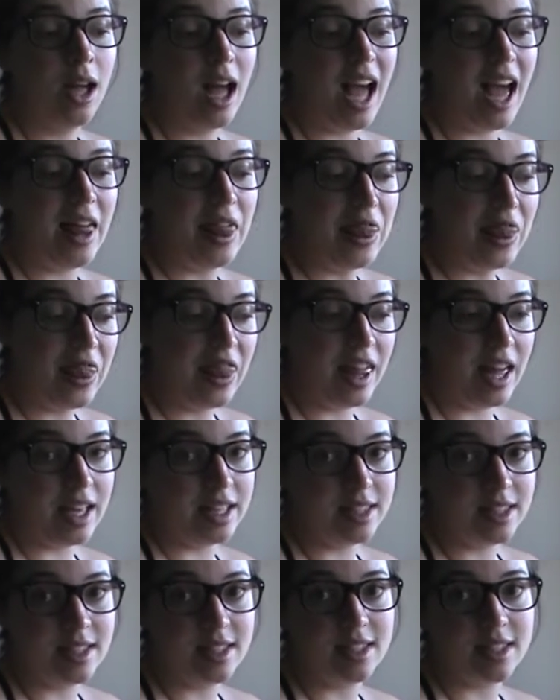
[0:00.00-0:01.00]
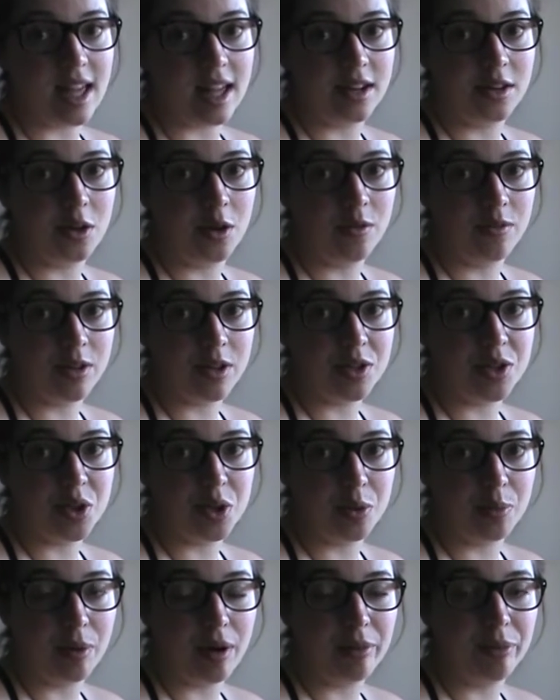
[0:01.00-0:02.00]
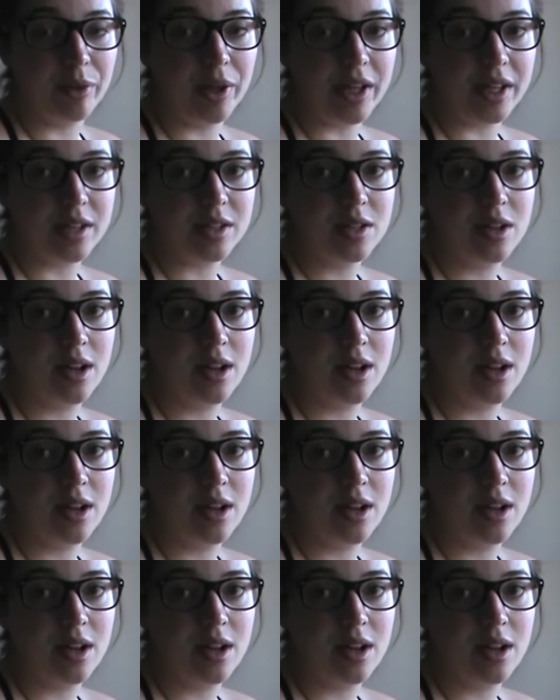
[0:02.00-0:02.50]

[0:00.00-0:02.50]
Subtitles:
and then set it over to public.